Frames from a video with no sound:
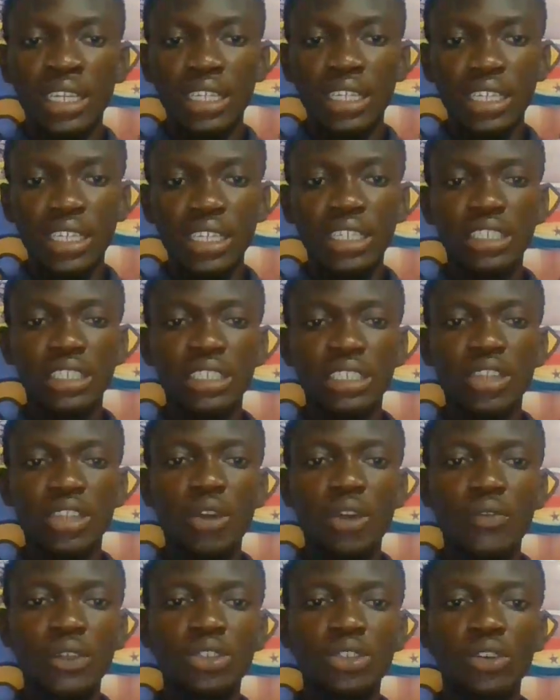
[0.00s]
He is in the
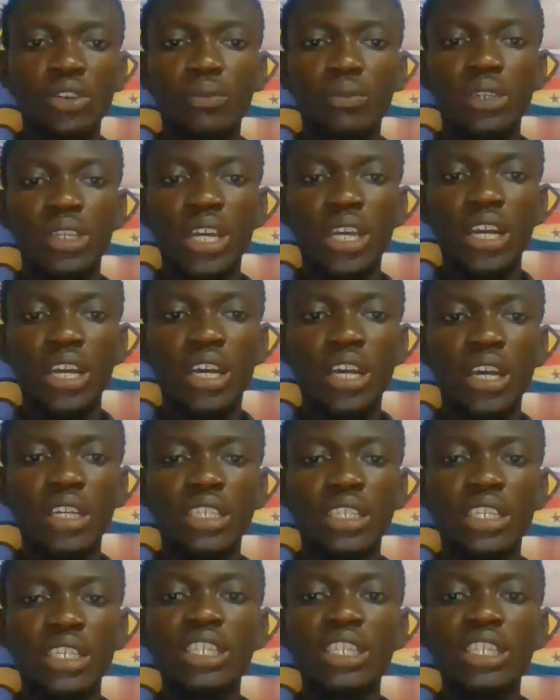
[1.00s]
office of uh,